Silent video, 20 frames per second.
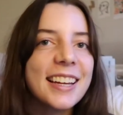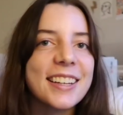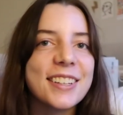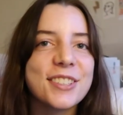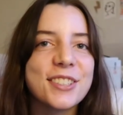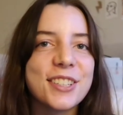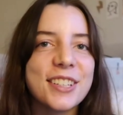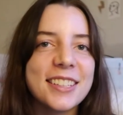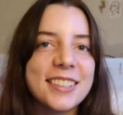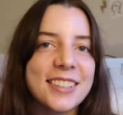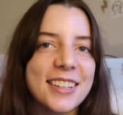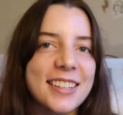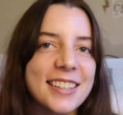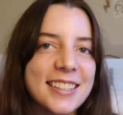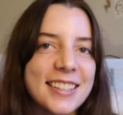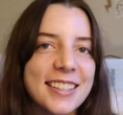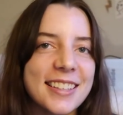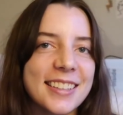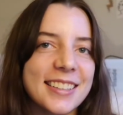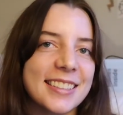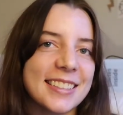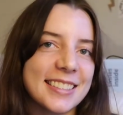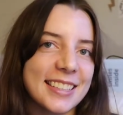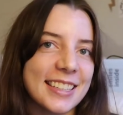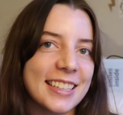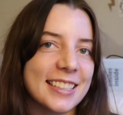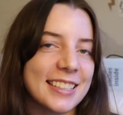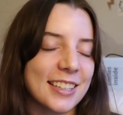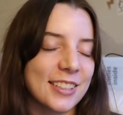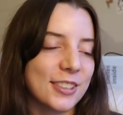she just
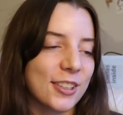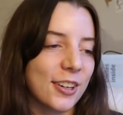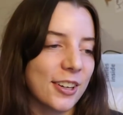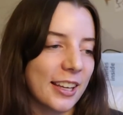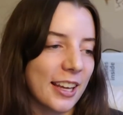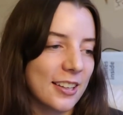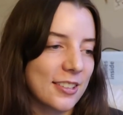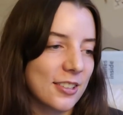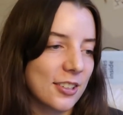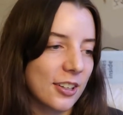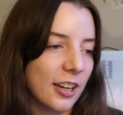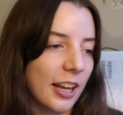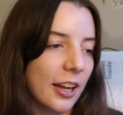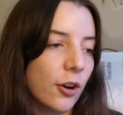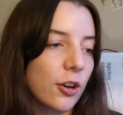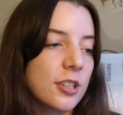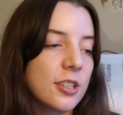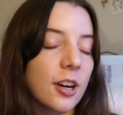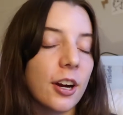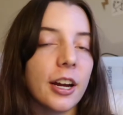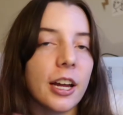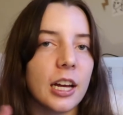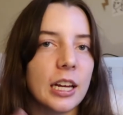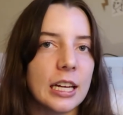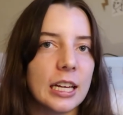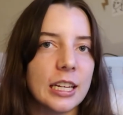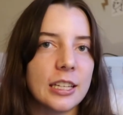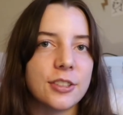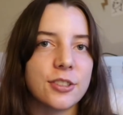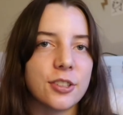did a TikTok yesterday, or sorry,
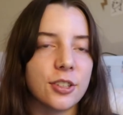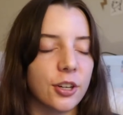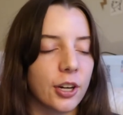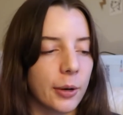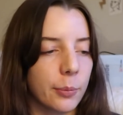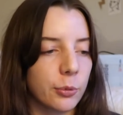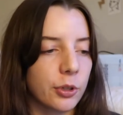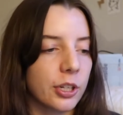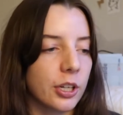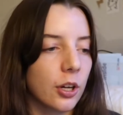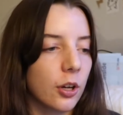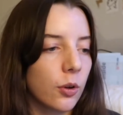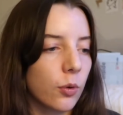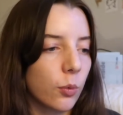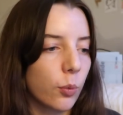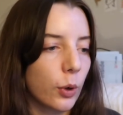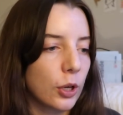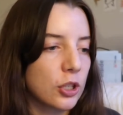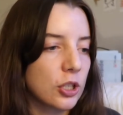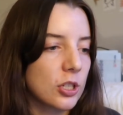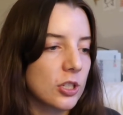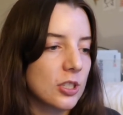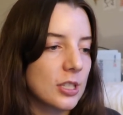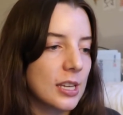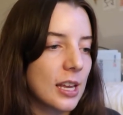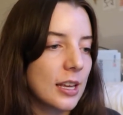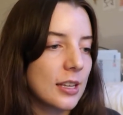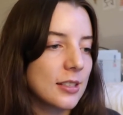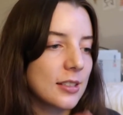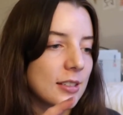an Instagram reel, which it
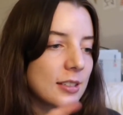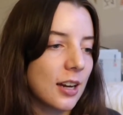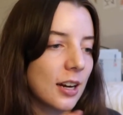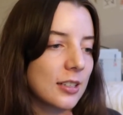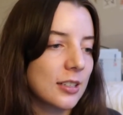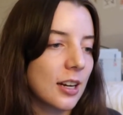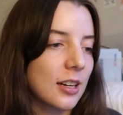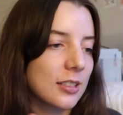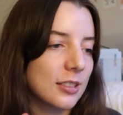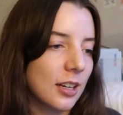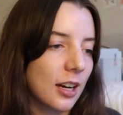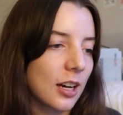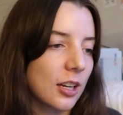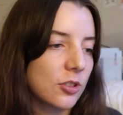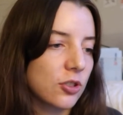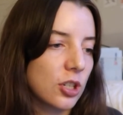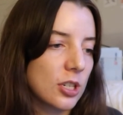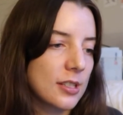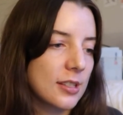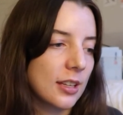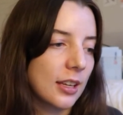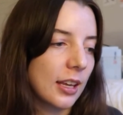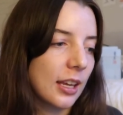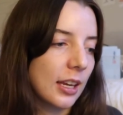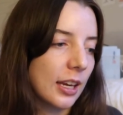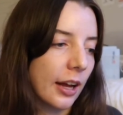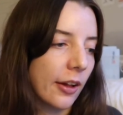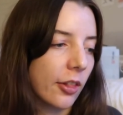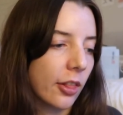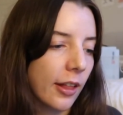says dot dot dot, just
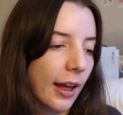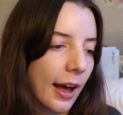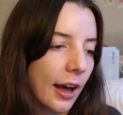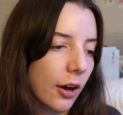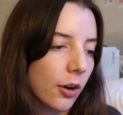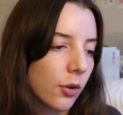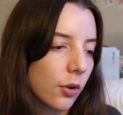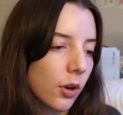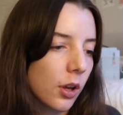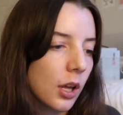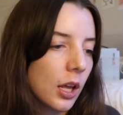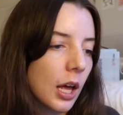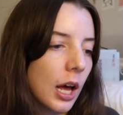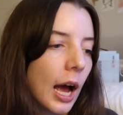thinking out loud.